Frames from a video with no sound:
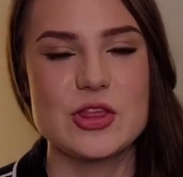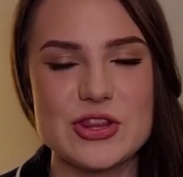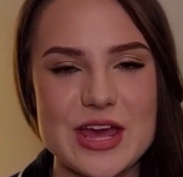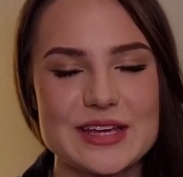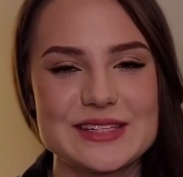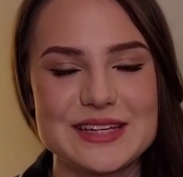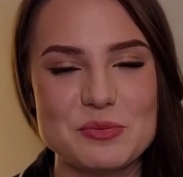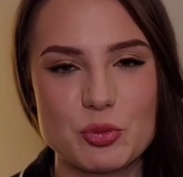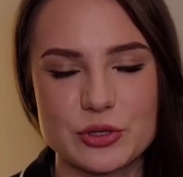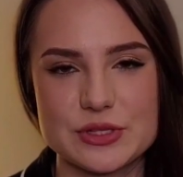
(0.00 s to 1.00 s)
The next
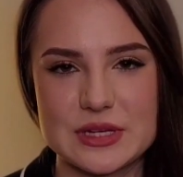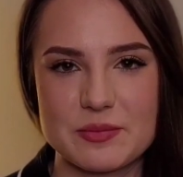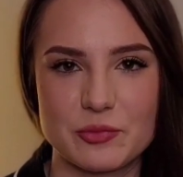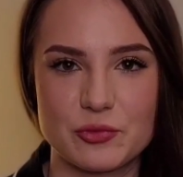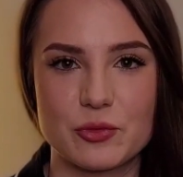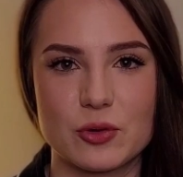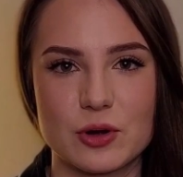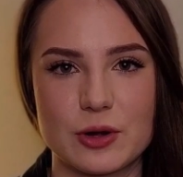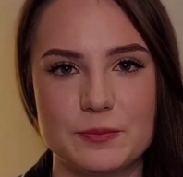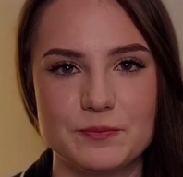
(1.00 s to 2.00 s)
important step
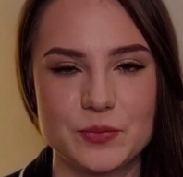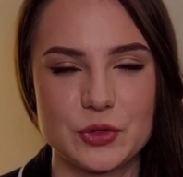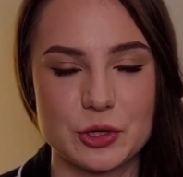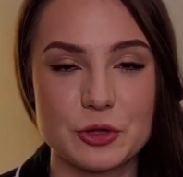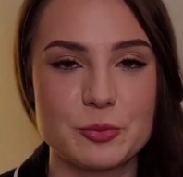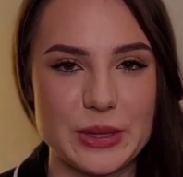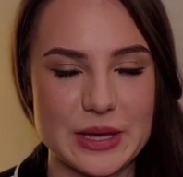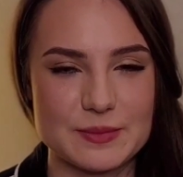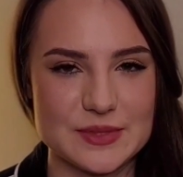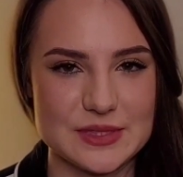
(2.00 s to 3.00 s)
for growth
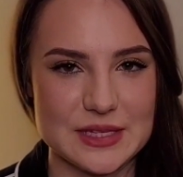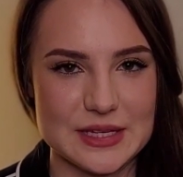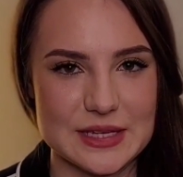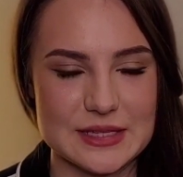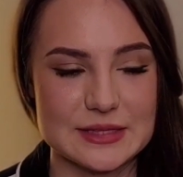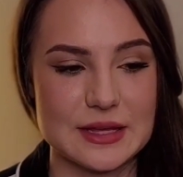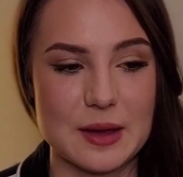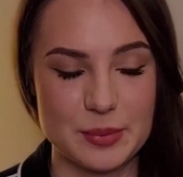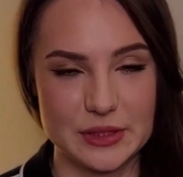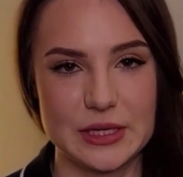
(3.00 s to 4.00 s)
PMs is the
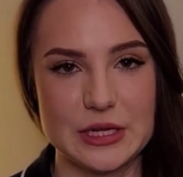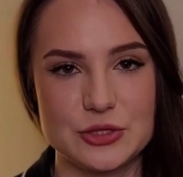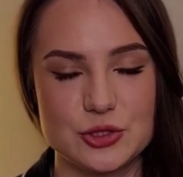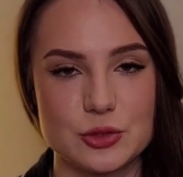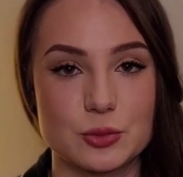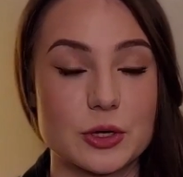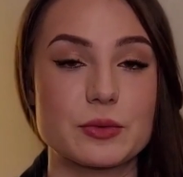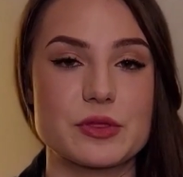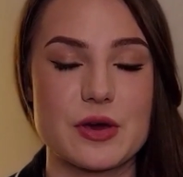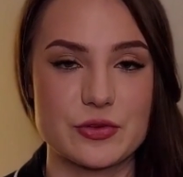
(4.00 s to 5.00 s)
ability to work
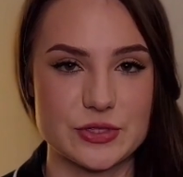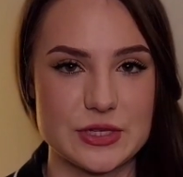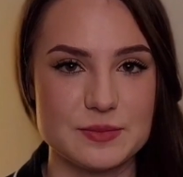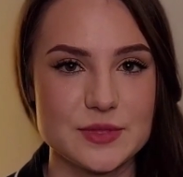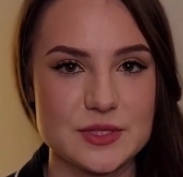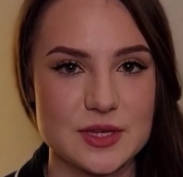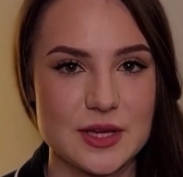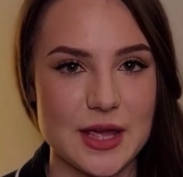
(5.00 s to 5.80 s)
with other teams